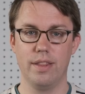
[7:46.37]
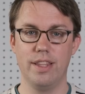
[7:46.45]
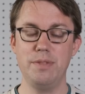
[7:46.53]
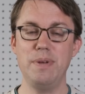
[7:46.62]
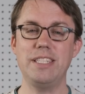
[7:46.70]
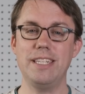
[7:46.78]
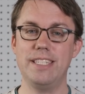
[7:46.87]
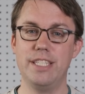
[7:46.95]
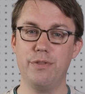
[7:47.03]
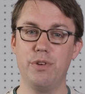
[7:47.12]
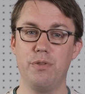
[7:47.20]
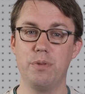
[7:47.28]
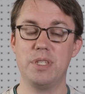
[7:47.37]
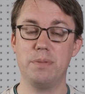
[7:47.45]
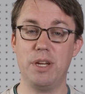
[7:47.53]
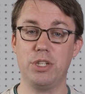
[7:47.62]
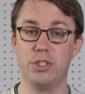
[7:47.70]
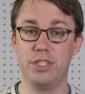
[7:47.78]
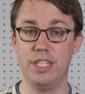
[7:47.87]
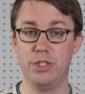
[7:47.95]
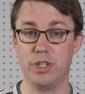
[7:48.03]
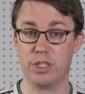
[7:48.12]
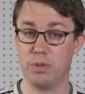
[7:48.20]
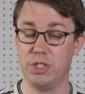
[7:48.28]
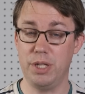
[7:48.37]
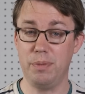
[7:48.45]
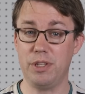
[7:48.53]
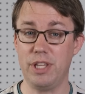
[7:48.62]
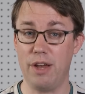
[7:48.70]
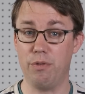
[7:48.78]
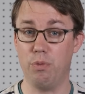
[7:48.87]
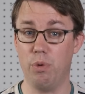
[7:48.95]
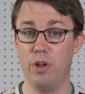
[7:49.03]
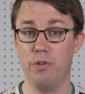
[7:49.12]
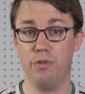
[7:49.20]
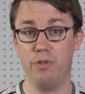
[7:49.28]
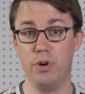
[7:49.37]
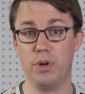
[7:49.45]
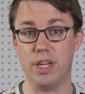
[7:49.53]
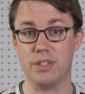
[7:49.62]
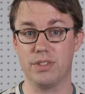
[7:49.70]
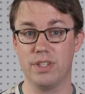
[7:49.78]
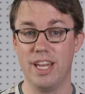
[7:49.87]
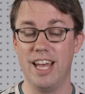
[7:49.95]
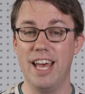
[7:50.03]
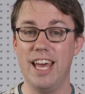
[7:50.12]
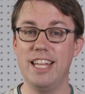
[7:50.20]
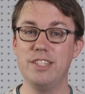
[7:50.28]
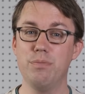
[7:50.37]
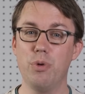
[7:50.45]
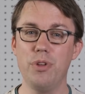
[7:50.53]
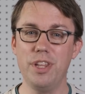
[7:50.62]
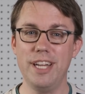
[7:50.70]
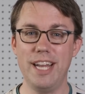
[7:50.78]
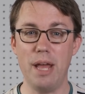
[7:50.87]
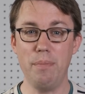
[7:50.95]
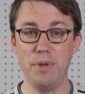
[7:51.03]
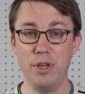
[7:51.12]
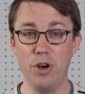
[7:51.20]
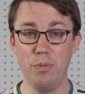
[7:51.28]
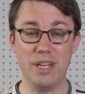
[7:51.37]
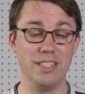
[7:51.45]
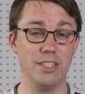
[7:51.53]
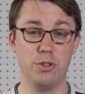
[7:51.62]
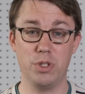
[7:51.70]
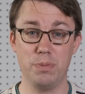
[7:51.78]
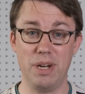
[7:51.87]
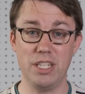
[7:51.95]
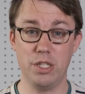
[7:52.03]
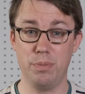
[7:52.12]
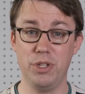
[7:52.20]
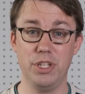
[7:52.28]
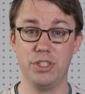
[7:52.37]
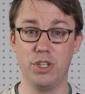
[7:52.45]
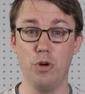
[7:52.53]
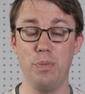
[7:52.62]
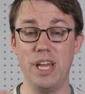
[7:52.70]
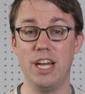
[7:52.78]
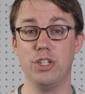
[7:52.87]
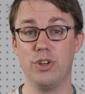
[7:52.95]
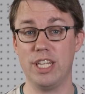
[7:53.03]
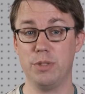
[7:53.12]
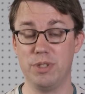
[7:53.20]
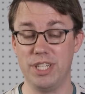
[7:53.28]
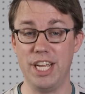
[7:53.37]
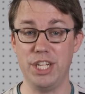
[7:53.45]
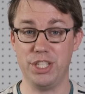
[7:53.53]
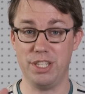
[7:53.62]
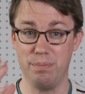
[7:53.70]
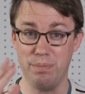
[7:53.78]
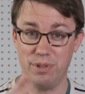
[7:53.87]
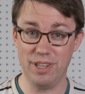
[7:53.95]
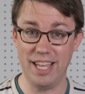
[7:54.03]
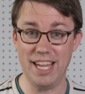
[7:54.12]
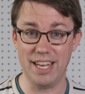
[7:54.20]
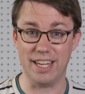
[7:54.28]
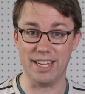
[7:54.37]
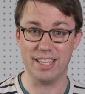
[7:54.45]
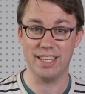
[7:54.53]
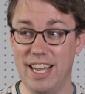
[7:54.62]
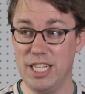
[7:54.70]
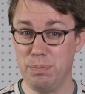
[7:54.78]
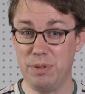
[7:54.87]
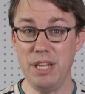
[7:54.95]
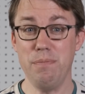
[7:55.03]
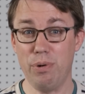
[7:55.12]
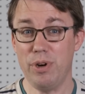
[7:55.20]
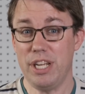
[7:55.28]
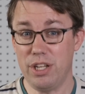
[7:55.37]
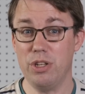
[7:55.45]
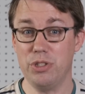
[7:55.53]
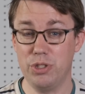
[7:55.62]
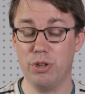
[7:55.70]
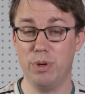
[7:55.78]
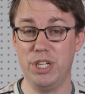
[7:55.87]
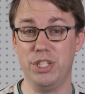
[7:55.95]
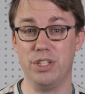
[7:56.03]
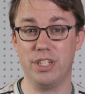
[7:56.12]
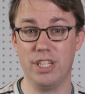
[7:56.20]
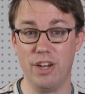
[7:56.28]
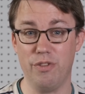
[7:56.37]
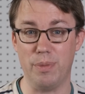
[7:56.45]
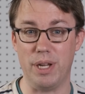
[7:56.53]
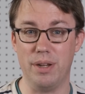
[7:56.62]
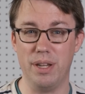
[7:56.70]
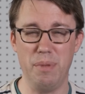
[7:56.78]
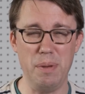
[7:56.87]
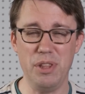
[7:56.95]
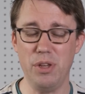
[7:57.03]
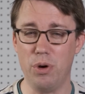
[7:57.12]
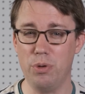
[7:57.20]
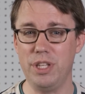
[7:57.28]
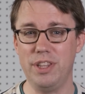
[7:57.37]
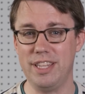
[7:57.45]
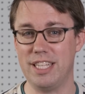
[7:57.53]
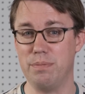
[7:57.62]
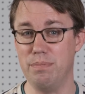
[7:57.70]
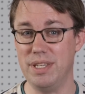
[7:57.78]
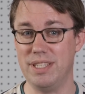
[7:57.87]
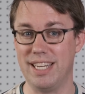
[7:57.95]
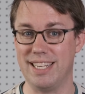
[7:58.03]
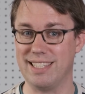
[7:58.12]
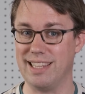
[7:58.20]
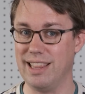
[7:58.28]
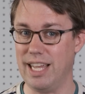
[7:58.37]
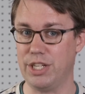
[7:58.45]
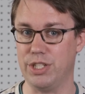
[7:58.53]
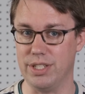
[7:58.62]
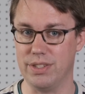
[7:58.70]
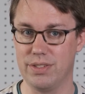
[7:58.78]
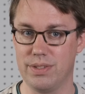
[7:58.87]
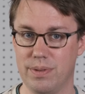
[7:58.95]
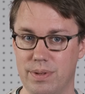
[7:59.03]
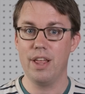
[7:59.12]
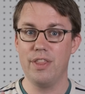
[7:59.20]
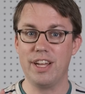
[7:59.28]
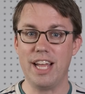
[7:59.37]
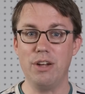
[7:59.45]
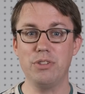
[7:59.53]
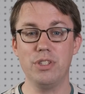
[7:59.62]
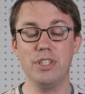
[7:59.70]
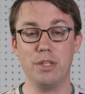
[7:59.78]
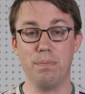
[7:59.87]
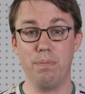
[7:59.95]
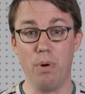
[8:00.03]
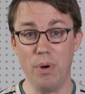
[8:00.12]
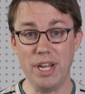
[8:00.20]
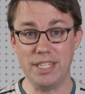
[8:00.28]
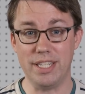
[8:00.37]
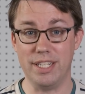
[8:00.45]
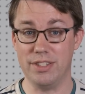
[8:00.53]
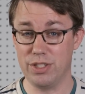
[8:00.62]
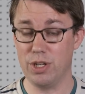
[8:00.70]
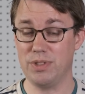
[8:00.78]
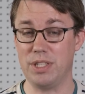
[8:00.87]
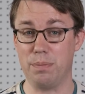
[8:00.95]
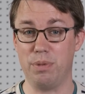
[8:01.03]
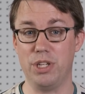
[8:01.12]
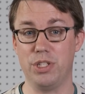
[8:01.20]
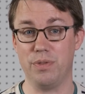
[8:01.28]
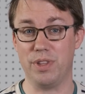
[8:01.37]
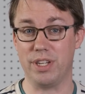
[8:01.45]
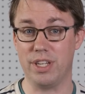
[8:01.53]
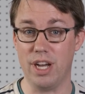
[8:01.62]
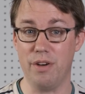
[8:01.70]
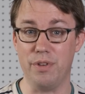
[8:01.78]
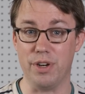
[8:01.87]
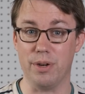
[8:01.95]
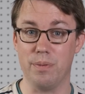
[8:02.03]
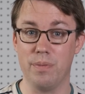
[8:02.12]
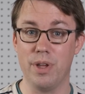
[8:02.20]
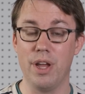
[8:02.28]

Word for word: This makes it different from special districts, which typically have one focus. And it's more than an MPO because its responsibilities go beyond transportation and planning. It's getting pretty close to a regional government, and maybe the only thing that's missing is elections. The council is appointed and serves at the pleasure of the governor.